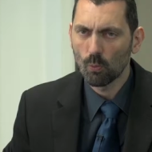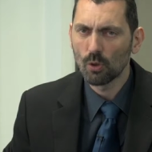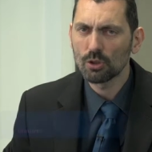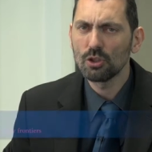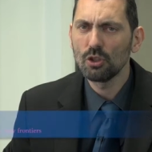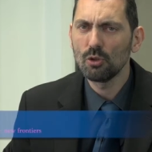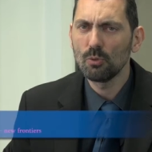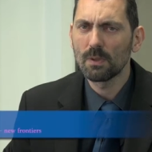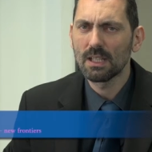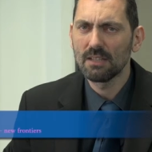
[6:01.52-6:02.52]
What do
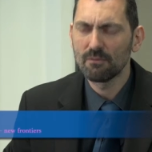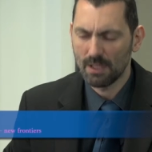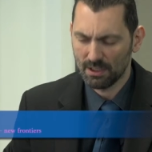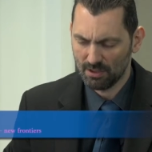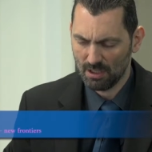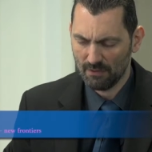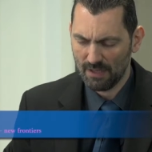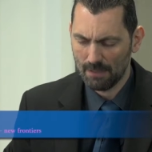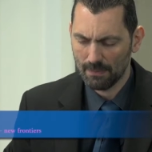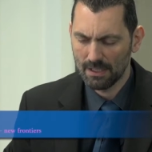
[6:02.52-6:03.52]
you believe makes
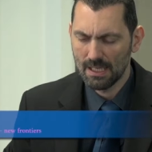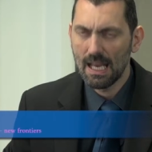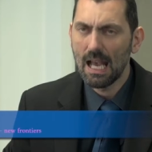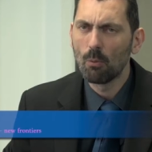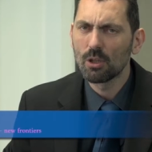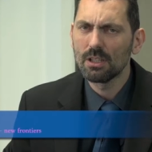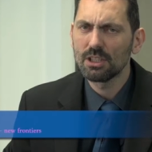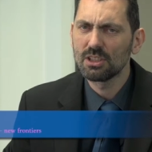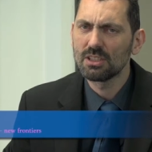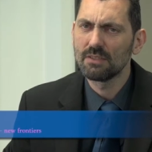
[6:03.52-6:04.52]
staff happy, and what
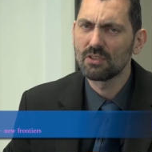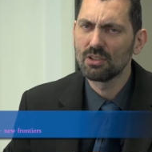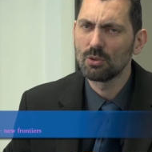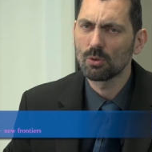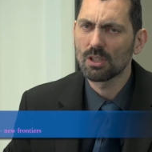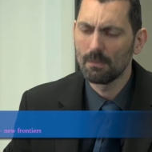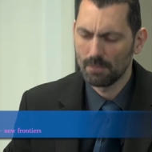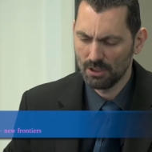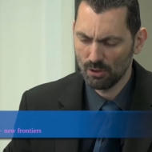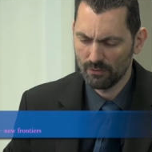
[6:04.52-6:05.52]
initiatives does your
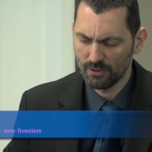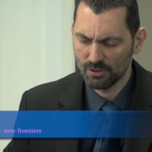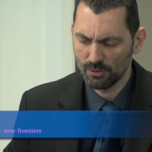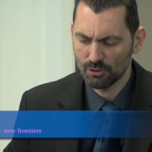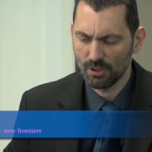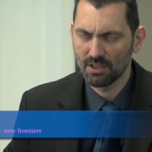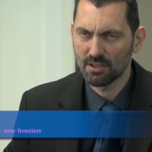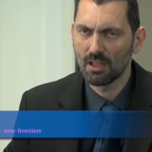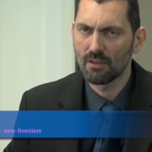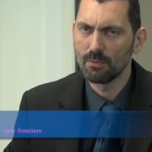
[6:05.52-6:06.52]
company offer to address
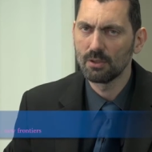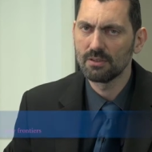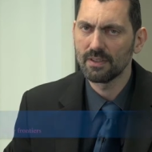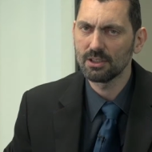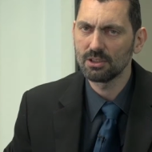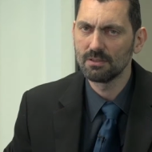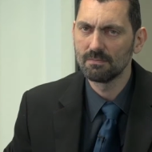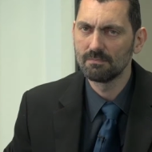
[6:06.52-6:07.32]
staff motivation?